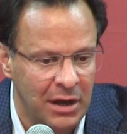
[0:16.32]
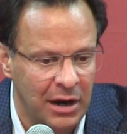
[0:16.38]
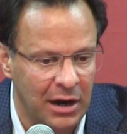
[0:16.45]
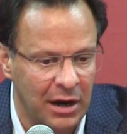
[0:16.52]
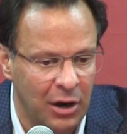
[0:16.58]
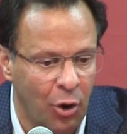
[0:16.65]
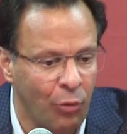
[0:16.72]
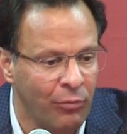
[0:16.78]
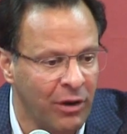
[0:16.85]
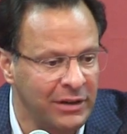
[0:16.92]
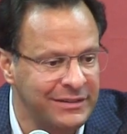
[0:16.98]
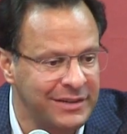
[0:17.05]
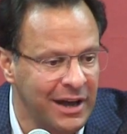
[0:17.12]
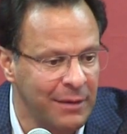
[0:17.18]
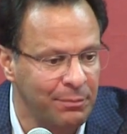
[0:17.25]
home
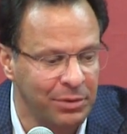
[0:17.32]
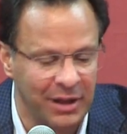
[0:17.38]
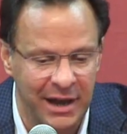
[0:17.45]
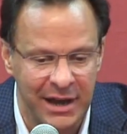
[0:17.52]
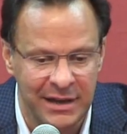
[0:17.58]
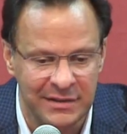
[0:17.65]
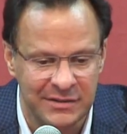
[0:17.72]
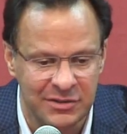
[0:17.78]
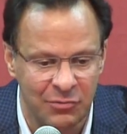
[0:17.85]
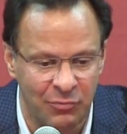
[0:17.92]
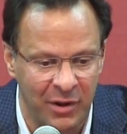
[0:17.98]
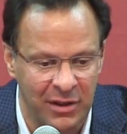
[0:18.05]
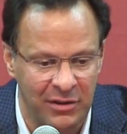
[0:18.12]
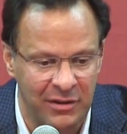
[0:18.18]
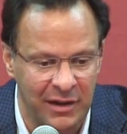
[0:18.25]
run type plays
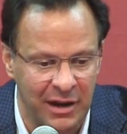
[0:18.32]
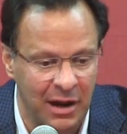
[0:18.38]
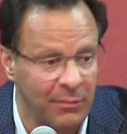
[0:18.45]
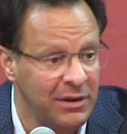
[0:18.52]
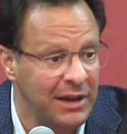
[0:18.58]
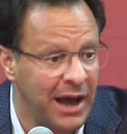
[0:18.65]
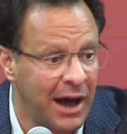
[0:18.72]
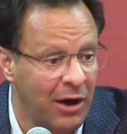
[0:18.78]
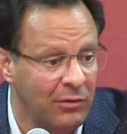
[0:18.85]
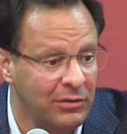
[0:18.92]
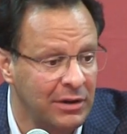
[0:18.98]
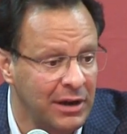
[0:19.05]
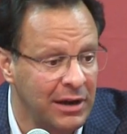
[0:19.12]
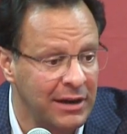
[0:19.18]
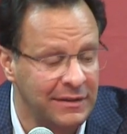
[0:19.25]
rather than coming
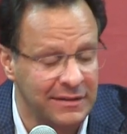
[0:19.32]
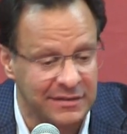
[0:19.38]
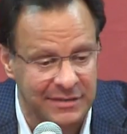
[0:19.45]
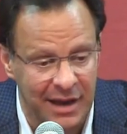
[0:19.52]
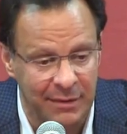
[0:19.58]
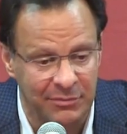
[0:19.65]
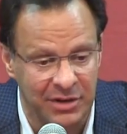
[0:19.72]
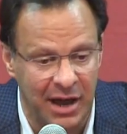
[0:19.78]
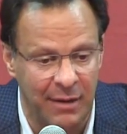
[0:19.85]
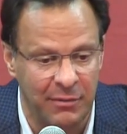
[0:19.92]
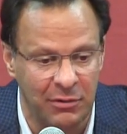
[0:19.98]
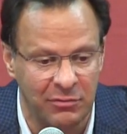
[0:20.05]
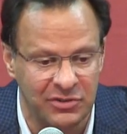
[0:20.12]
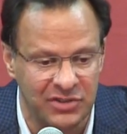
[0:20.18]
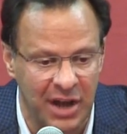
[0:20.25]
down. And at the same time,
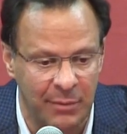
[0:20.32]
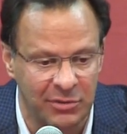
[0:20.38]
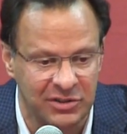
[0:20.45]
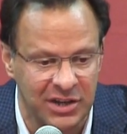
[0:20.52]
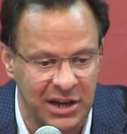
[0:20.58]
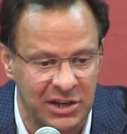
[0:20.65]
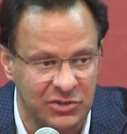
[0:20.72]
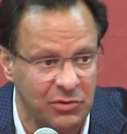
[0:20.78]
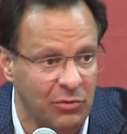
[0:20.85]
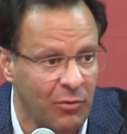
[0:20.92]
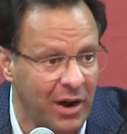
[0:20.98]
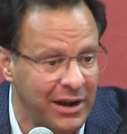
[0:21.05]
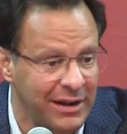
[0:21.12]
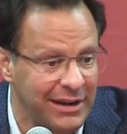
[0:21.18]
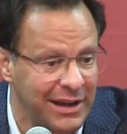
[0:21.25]
it was simultaneously
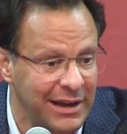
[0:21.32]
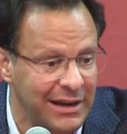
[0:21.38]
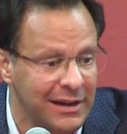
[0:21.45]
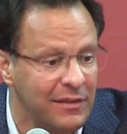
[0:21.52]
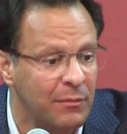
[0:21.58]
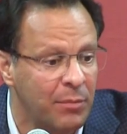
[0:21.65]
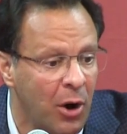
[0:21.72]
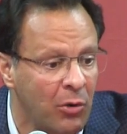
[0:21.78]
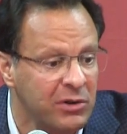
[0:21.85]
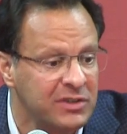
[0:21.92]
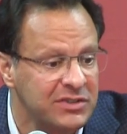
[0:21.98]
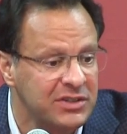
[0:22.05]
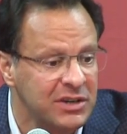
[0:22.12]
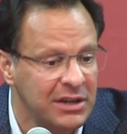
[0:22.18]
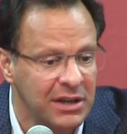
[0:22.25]
wanting to get into the
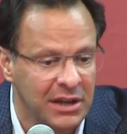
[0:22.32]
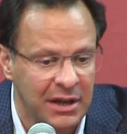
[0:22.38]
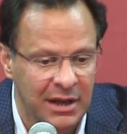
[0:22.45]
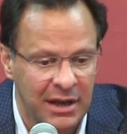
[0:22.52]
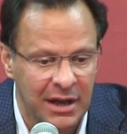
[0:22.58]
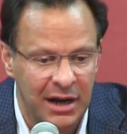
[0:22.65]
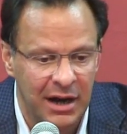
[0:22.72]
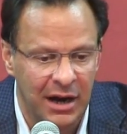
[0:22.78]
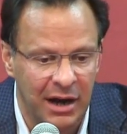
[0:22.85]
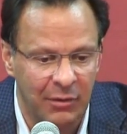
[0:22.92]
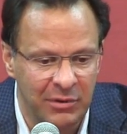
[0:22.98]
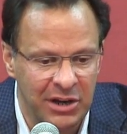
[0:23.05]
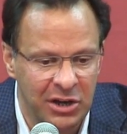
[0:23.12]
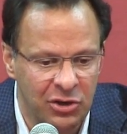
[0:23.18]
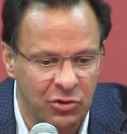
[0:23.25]
bonus.
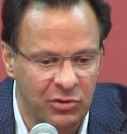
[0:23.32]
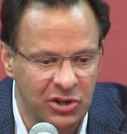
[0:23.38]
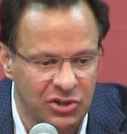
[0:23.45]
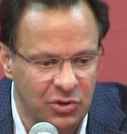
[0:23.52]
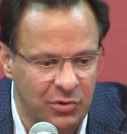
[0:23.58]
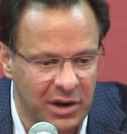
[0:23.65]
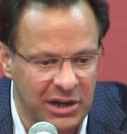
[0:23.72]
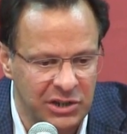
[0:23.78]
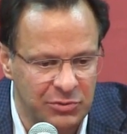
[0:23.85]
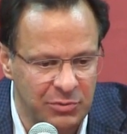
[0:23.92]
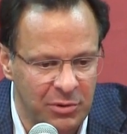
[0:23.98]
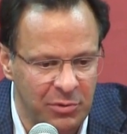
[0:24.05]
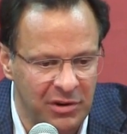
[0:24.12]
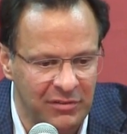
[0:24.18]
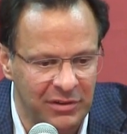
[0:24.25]
We didn't do it as quick as we
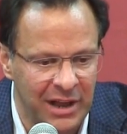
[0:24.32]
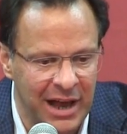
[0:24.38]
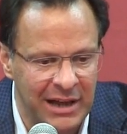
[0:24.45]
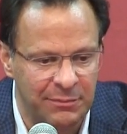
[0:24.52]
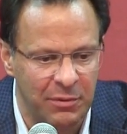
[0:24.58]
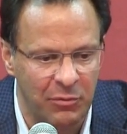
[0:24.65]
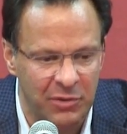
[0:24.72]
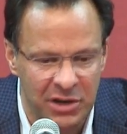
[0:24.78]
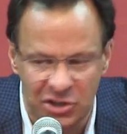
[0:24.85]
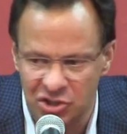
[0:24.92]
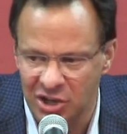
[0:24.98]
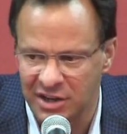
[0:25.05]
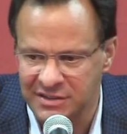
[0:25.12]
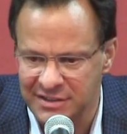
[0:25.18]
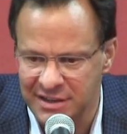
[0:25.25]
would have liked, but we
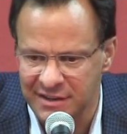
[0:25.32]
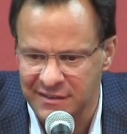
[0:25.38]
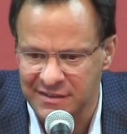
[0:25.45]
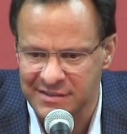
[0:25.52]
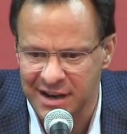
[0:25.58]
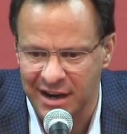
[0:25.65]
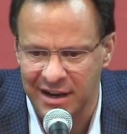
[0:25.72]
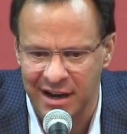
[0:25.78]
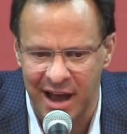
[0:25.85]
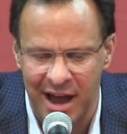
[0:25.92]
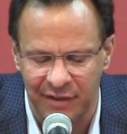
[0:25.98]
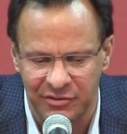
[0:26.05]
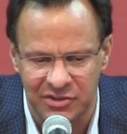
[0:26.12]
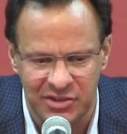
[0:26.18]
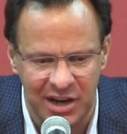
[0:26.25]
adjusted in the second
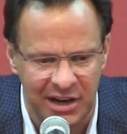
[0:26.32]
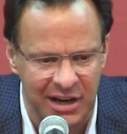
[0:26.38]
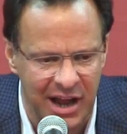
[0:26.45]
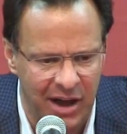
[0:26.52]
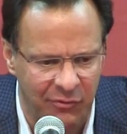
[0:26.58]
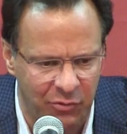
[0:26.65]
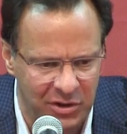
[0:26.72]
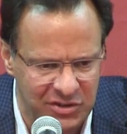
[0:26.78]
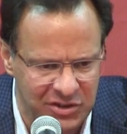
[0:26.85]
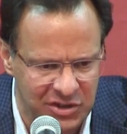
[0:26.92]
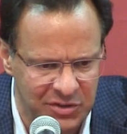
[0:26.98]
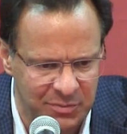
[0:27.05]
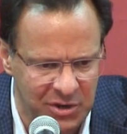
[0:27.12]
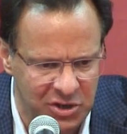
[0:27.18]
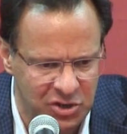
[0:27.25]
half. The second half wasn't
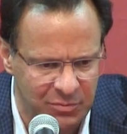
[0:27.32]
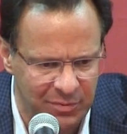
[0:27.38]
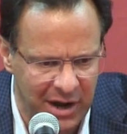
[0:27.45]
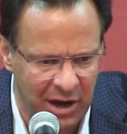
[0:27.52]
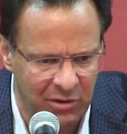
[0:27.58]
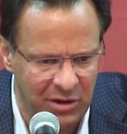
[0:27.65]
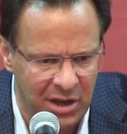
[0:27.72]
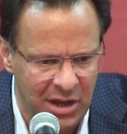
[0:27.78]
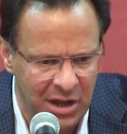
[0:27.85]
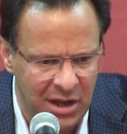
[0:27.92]
as much about